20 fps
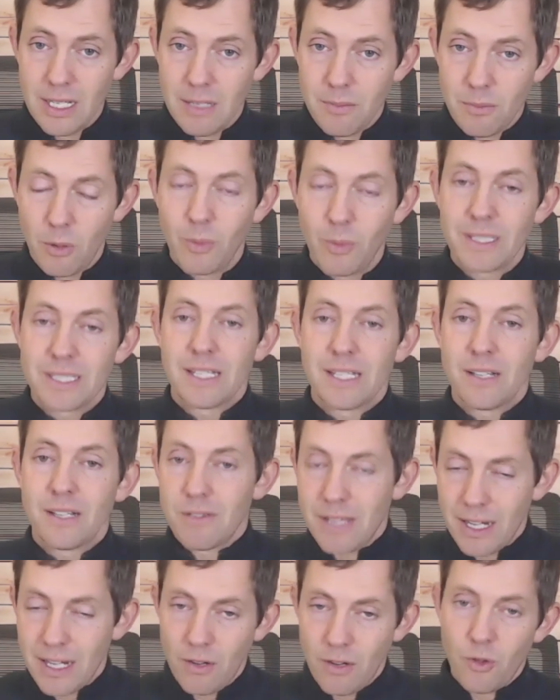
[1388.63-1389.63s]
But once they're
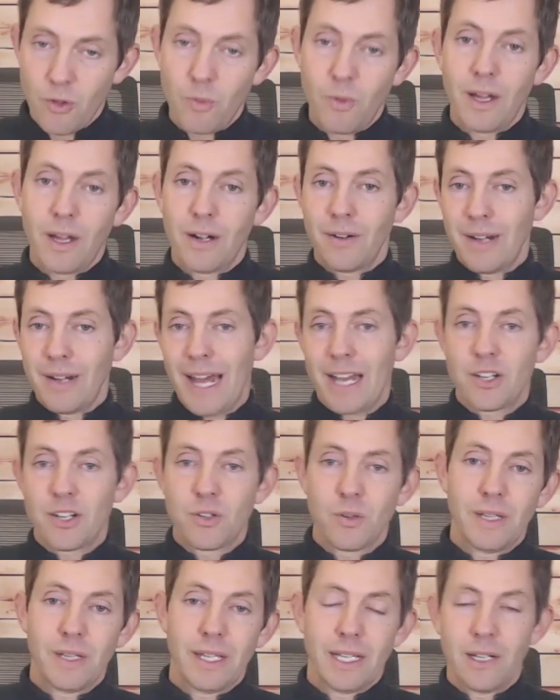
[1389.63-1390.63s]
there, the water
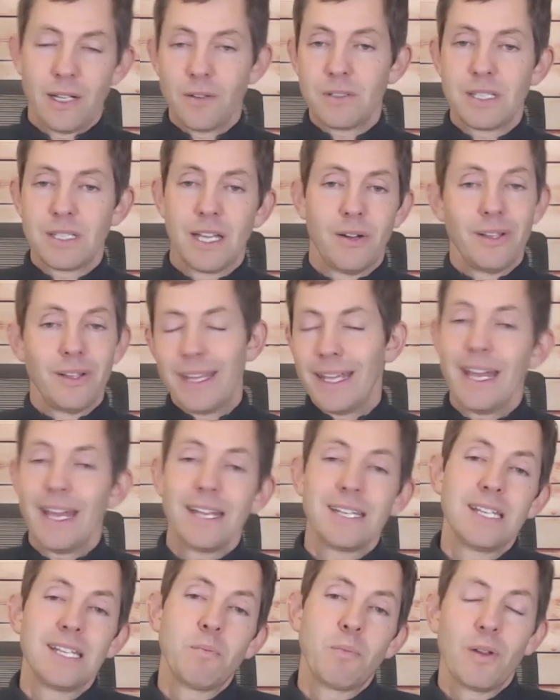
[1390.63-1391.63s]
naturally goes there, and they
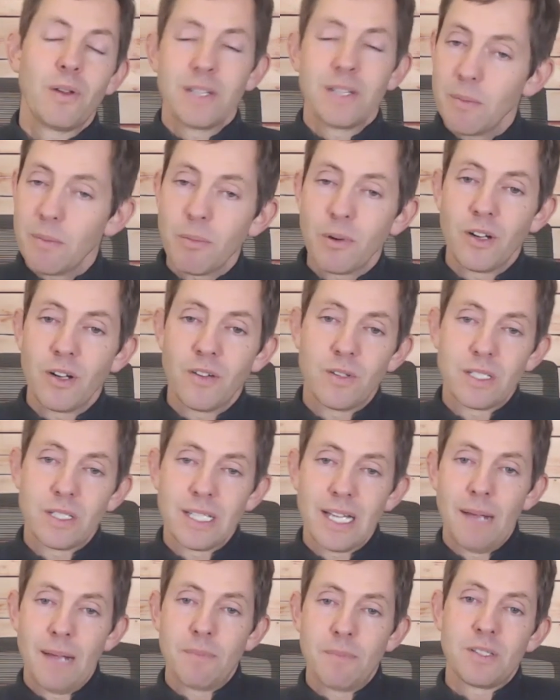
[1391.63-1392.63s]
get deeper and deeper over time.